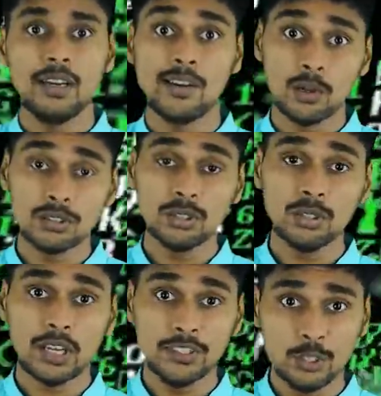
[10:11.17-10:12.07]
and also
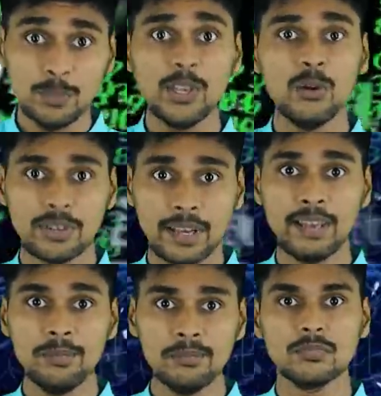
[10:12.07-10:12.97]
consuming your
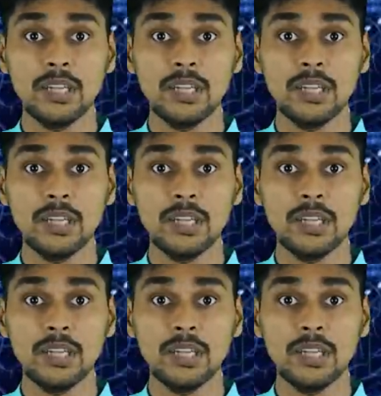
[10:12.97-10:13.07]
time,